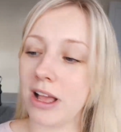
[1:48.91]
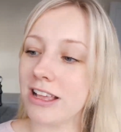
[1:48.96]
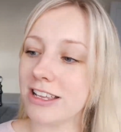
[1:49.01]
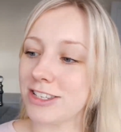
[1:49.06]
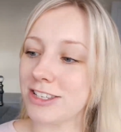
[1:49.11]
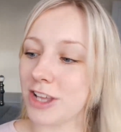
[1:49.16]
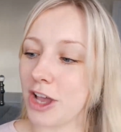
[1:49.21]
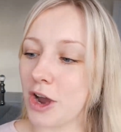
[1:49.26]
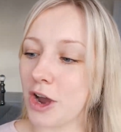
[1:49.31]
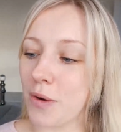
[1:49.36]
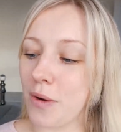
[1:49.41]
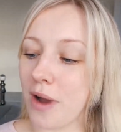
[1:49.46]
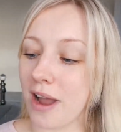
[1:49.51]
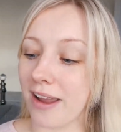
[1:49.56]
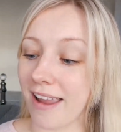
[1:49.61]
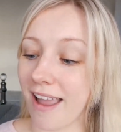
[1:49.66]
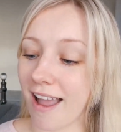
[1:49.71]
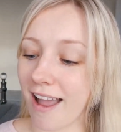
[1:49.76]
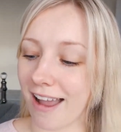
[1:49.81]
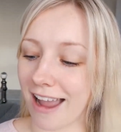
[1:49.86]
So
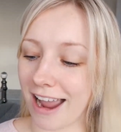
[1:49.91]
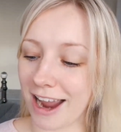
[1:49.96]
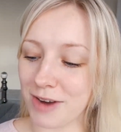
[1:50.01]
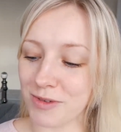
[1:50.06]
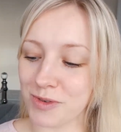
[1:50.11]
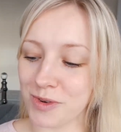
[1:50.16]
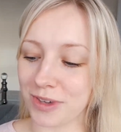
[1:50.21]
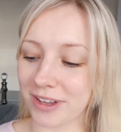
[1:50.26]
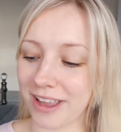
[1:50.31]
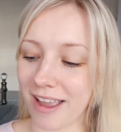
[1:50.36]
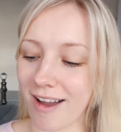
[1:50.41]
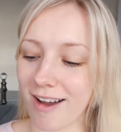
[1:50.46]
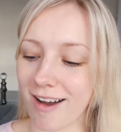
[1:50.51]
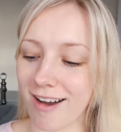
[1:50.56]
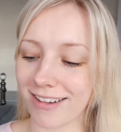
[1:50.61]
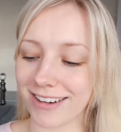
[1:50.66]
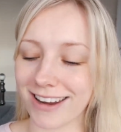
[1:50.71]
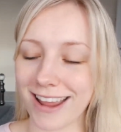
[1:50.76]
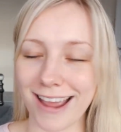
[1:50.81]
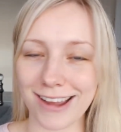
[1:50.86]
yeah, I will get
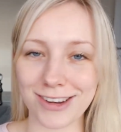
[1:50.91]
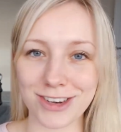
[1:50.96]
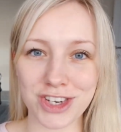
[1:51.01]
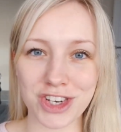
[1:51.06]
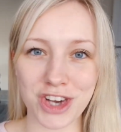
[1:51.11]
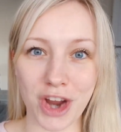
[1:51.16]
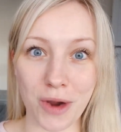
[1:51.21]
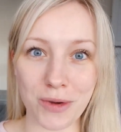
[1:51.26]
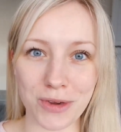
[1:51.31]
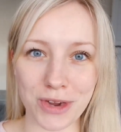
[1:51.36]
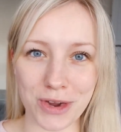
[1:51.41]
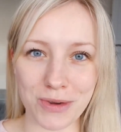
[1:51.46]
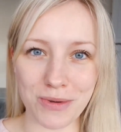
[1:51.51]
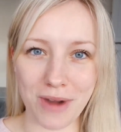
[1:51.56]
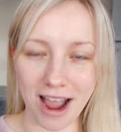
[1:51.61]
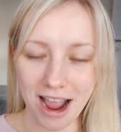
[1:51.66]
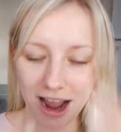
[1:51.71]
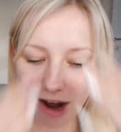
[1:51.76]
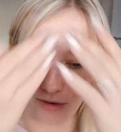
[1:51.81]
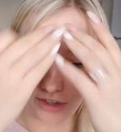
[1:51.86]
on and show you
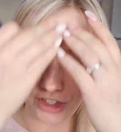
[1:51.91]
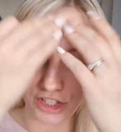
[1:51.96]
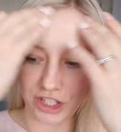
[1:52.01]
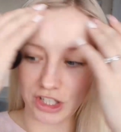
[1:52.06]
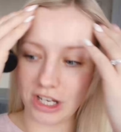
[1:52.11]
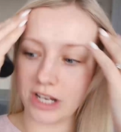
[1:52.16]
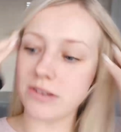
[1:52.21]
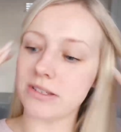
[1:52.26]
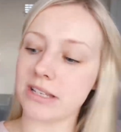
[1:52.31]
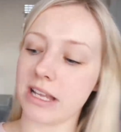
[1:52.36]
how to use